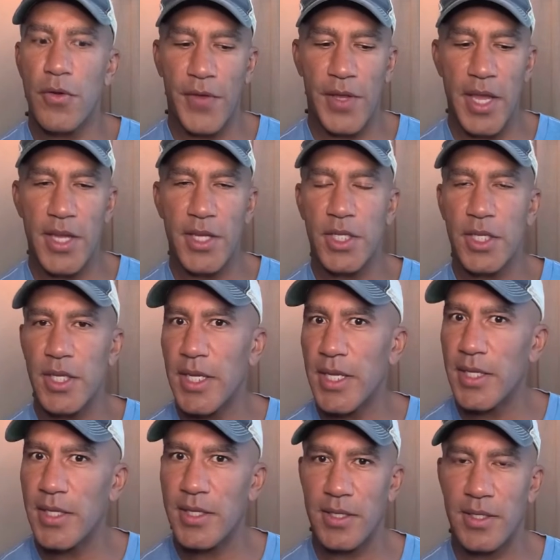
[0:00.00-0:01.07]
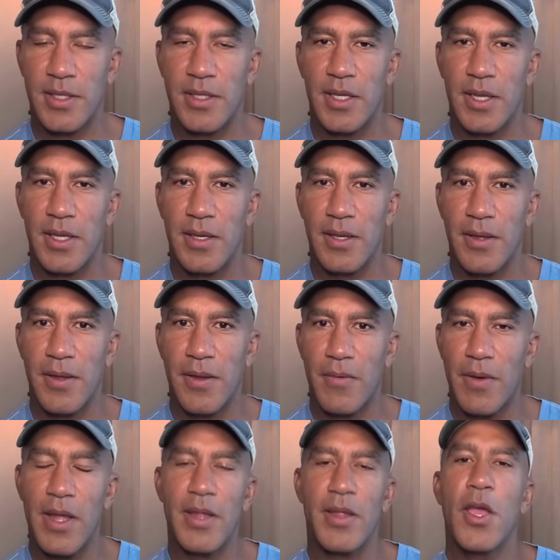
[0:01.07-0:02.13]
Notification easy to see,
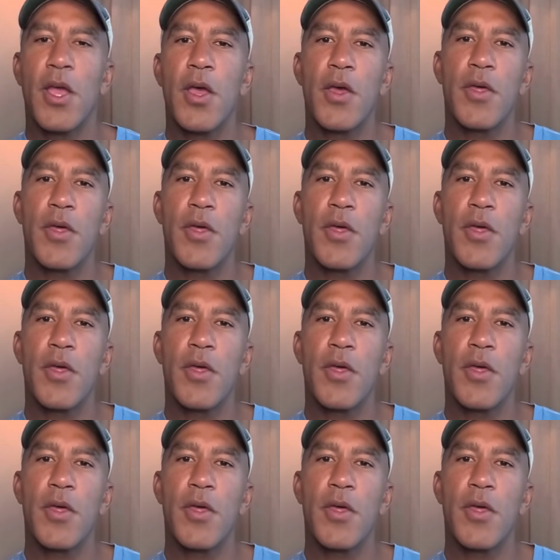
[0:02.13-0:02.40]
right?